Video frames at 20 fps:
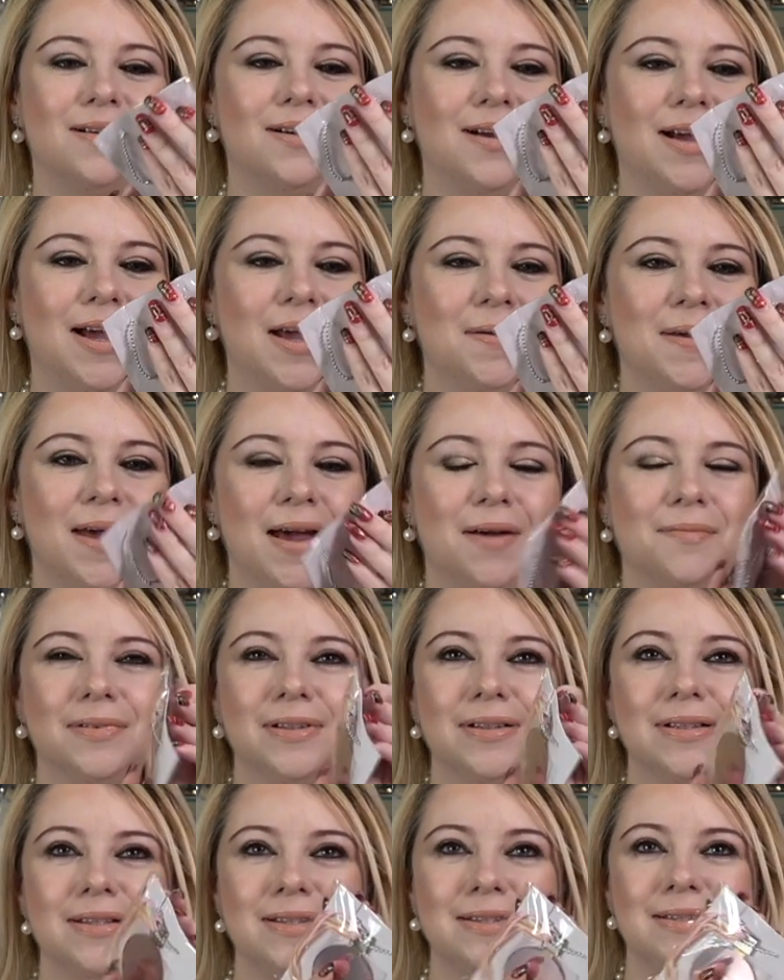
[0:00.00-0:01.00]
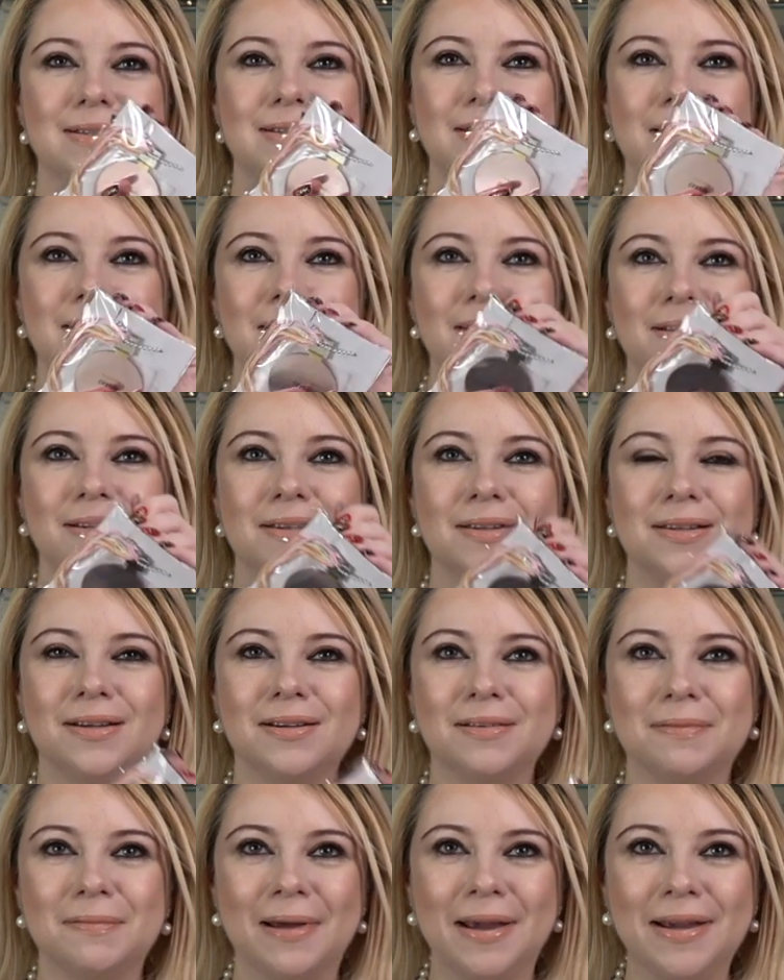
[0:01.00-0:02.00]
I haven't seen
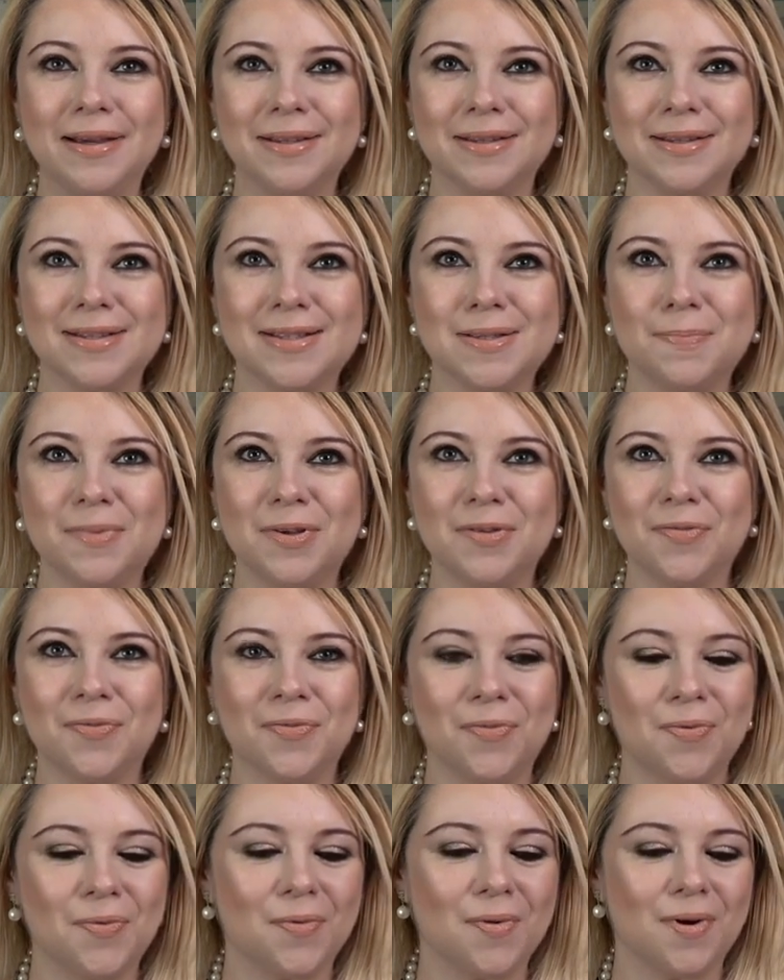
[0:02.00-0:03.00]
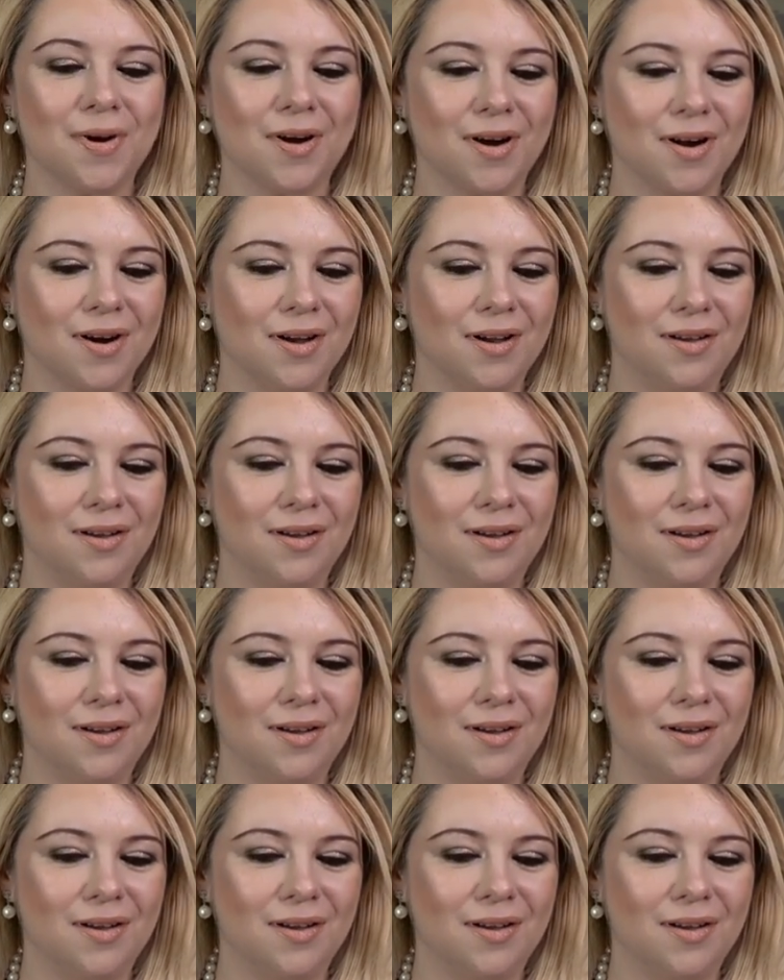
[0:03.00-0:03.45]
anything like this before.